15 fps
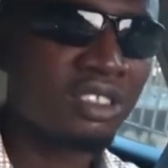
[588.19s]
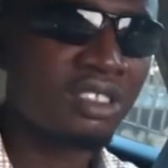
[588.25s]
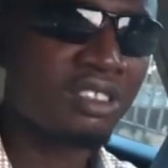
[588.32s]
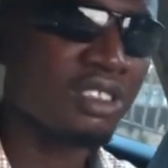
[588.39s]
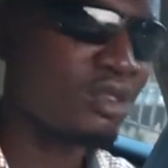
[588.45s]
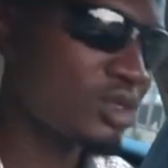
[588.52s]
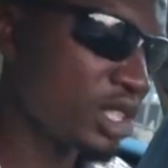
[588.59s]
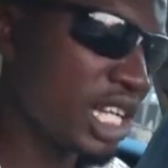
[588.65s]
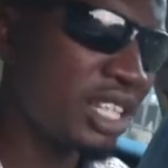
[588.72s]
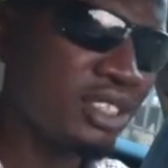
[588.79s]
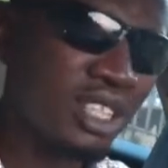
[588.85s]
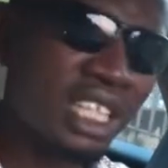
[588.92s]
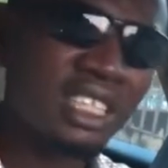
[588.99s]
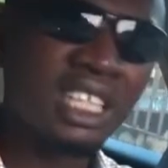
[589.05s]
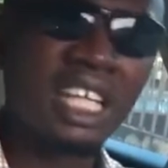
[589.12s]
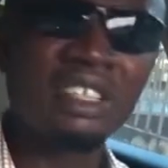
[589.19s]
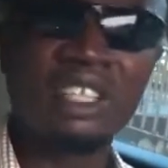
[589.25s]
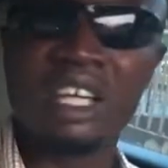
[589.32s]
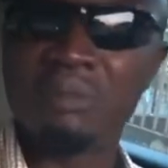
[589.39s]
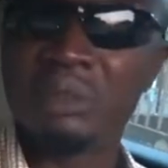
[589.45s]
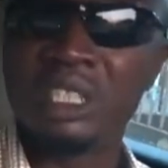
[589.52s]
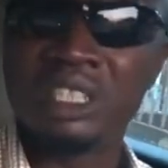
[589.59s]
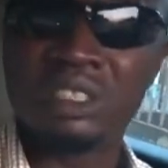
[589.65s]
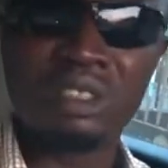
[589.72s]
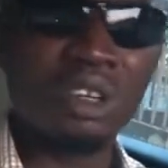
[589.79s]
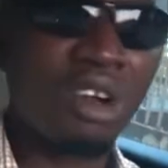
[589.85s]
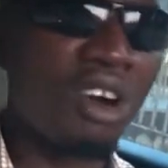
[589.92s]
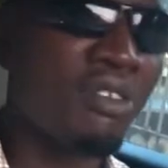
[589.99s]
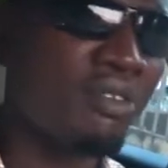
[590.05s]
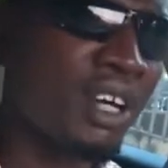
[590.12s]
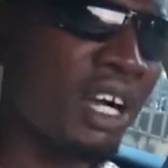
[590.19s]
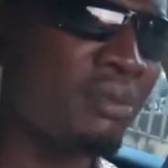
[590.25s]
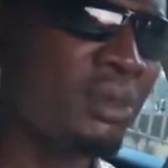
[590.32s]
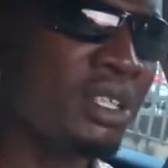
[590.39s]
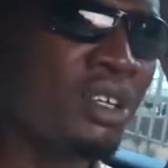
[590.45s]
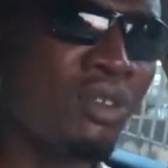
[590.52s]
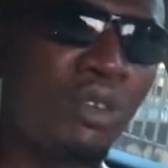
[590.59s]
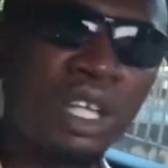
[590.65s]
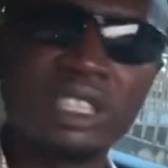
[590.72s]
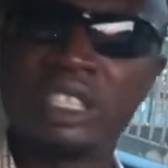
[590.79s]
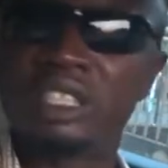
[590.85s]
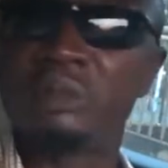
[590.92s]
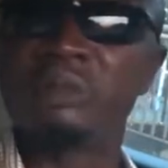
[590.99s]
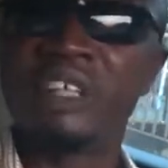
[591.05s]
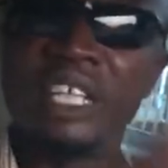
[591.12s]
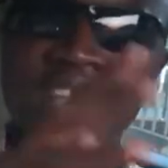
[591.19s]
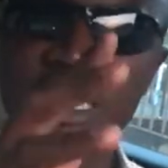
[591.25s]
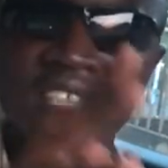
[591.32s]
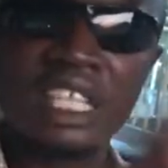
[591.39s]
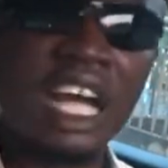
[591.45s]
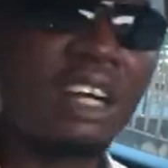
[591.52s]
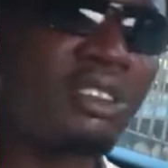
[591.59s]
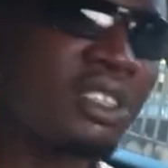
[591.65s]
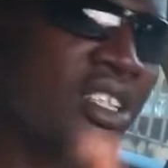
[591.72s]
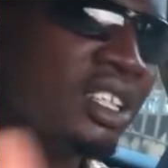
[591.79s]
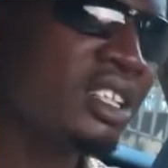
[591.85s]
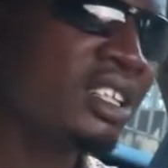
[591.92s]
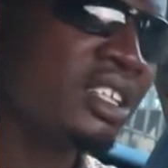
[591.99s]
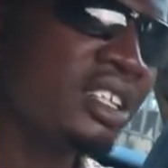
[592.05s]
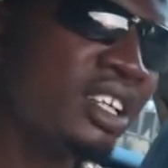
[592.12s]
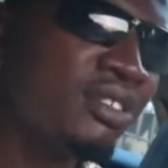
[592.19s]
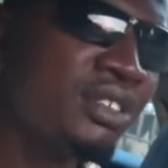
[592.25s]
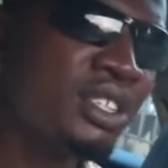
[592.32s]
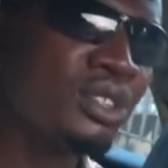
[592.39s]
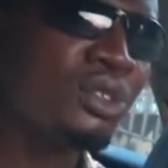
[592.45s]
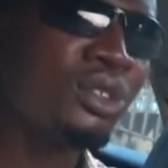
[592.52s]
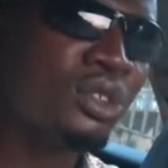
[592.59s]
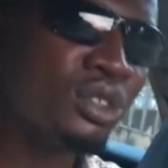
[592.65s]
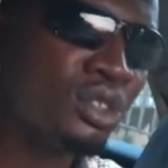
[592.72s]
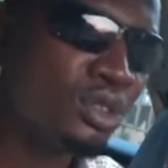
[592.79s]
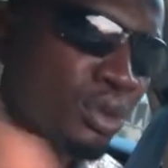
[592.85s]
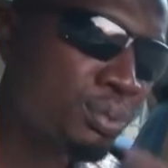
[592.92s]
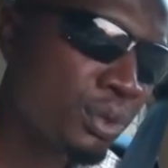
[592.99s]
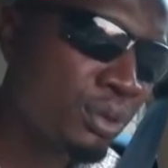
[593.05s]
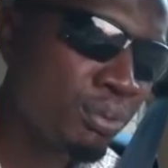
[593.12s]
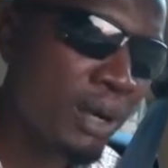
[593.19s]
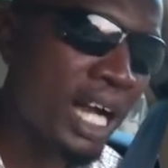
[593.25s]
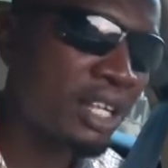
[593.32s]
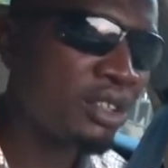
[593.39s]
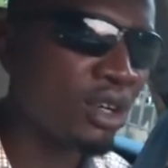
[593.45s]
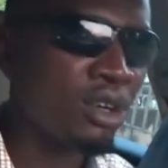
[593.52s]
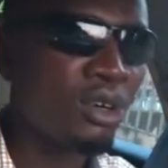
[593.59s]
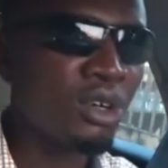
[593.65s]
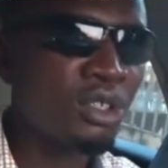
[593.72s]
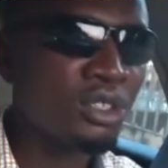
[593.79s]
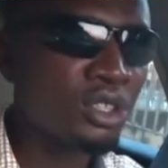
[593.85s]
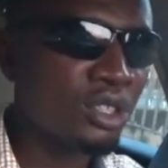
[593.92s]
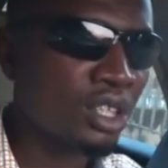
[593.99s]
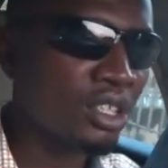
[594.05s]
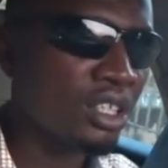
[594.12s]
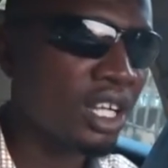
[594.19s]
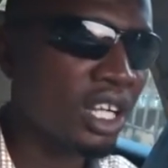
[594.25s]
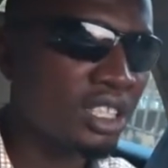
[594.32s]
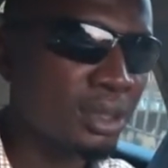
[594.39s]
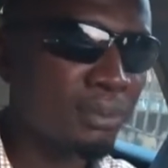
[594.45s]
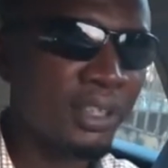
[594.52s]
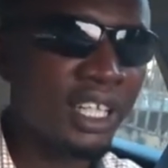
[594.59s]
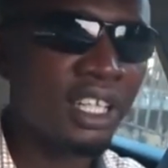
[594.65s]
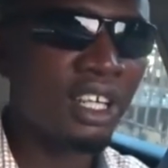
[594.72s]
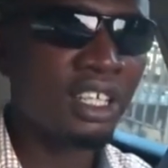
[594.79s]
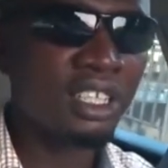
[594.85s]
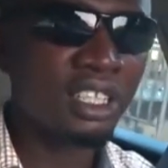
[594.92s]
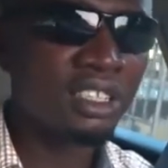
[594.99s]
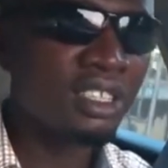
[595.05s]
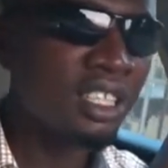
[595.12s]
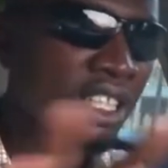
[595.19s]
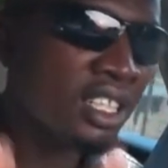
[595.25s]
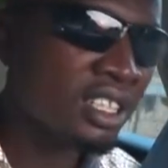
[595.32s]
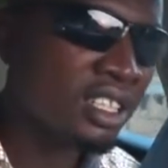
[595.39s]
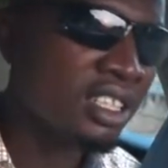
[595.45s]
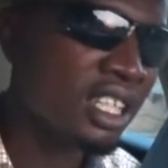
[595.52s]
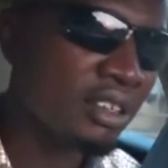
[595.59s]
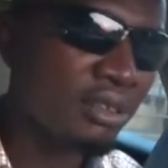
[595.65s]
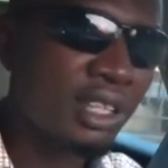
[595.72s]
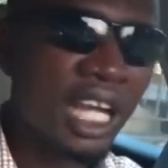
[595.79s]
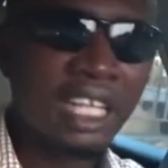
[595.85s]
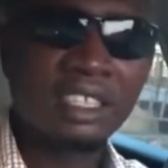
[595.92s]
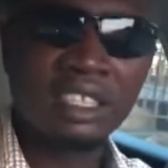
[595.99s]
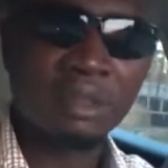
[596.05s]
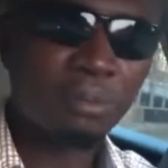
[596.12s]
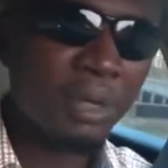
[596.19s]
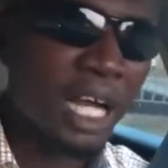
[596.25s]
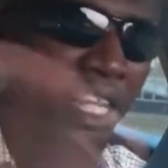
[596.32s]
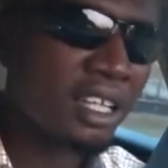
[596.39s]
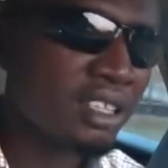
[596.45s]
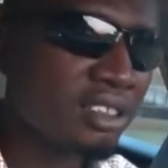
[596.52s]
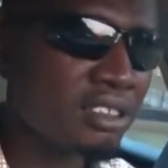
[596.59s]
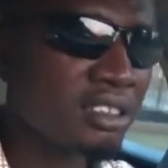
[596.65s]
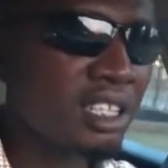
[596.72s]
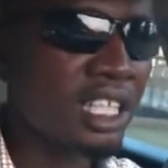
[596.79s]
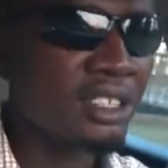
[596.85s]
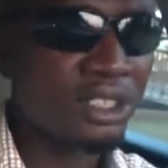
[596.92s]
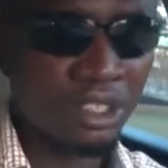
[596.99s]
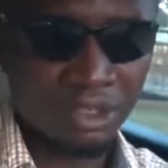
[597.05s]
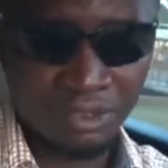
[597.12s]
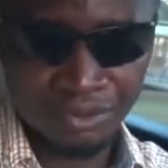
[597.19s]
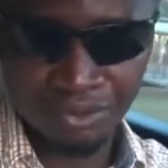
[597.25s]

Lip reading: You just take a minute to confirm. Once the spring is out, if it's good, you put back your old spring on it. They will tighten it back. That's all.